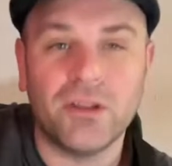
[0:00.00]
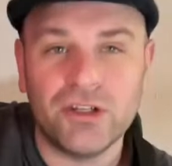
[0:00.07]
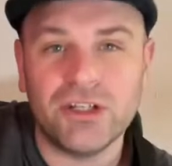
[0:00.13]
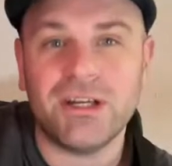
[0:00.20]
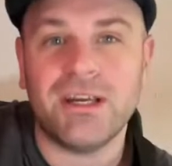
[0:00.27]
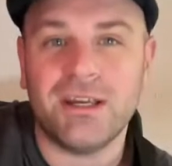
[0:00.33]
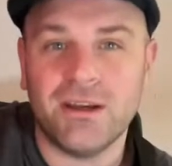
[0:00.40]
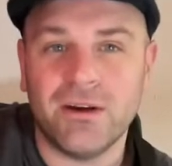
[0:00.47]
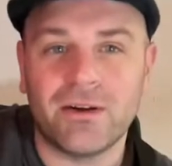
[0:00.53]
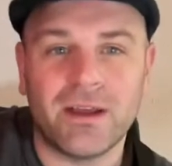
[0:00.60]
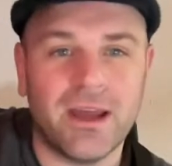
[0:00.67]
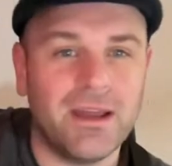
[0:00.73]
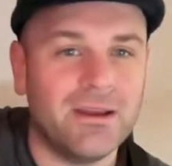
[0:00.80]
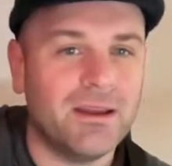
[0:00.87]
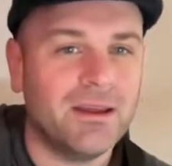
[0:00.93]
the G,
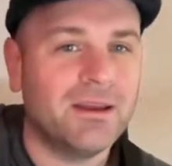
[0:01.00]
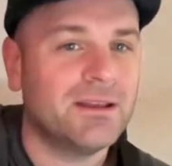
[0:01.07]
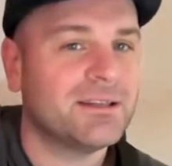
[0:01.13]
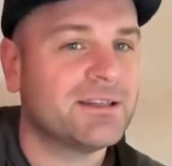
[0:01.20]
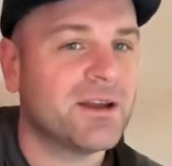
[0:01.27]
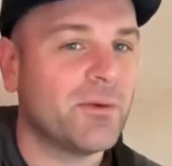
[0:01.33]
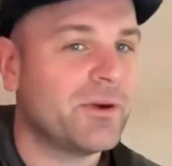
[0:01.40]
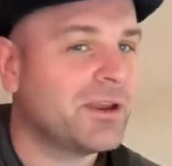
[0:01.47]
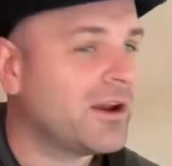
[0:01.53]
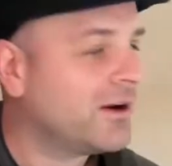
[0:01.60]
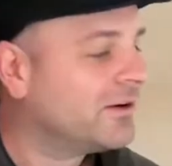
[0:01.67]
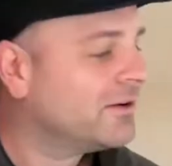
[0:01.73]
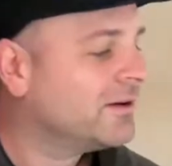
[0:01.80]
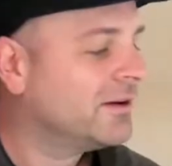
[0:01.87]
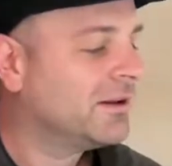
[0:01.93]
okay? So we go